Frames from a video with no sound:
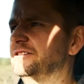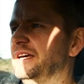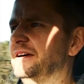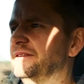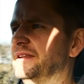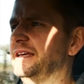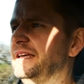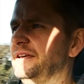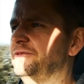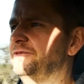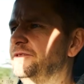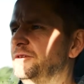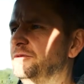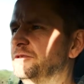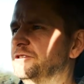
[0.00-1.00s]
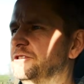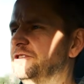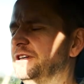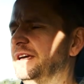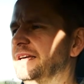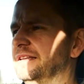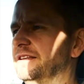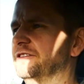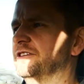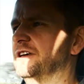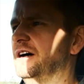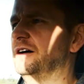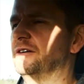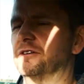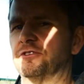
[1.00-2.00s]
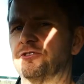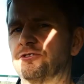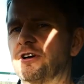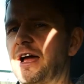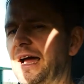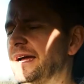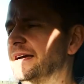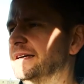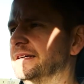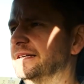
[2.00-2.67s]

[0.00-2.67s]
out that if you were to take this car on track,